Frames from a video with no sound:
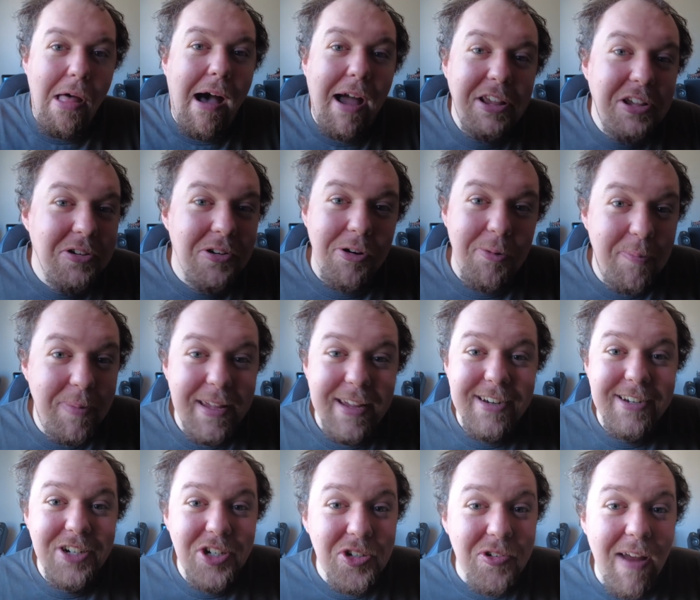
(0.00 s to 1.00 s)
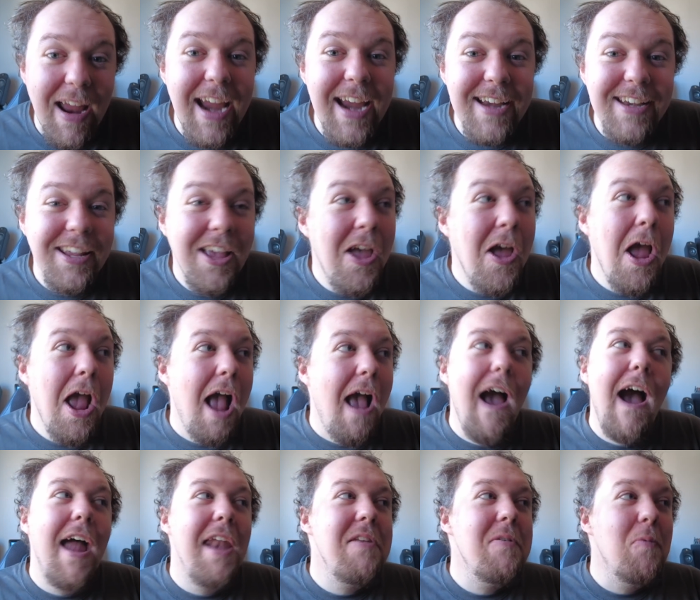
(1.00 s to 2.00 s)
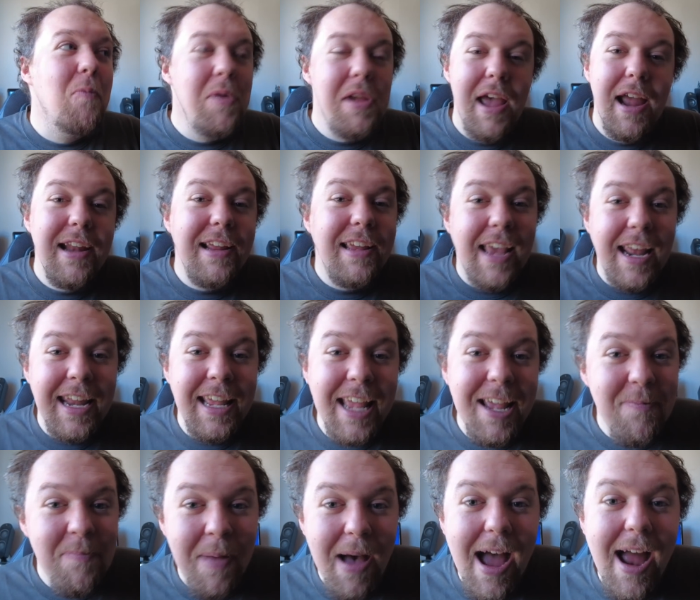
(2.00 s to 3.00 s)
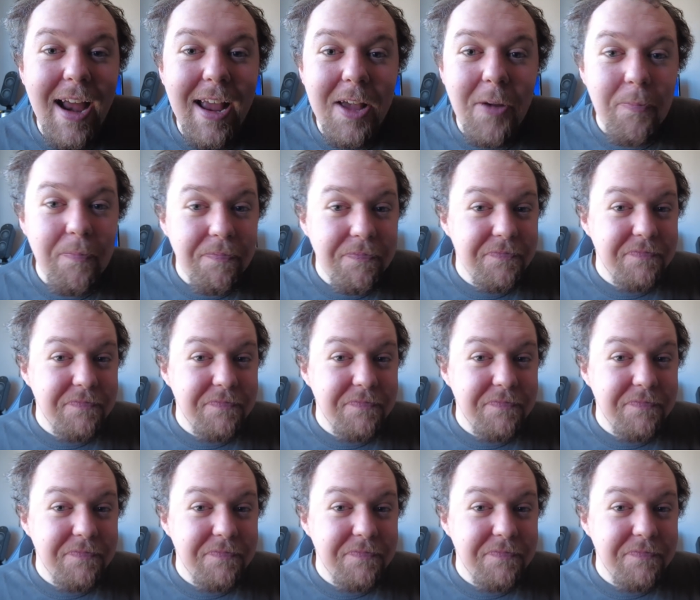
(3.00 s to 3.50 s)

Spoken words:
our European trade and we ain't getting it back.